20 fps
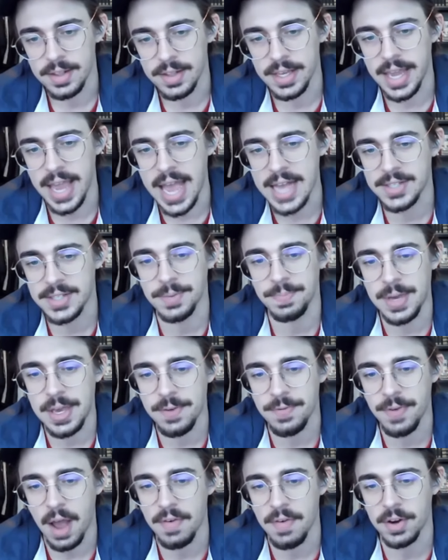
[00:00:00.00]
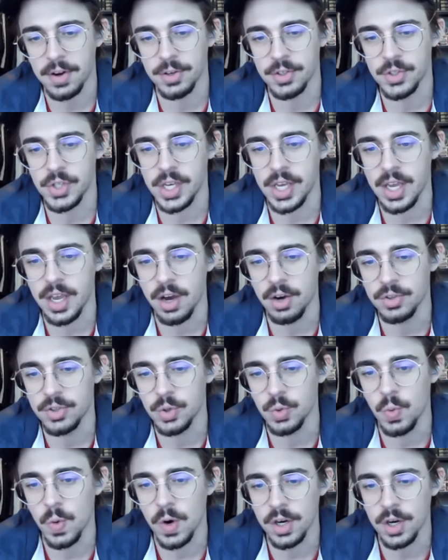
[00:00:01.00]
The S&P 500 CEO
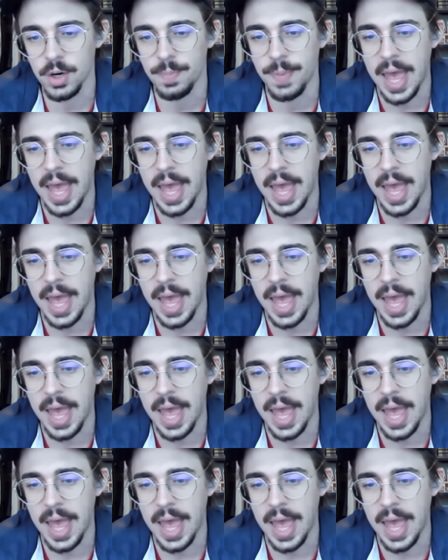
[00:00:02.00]
to worker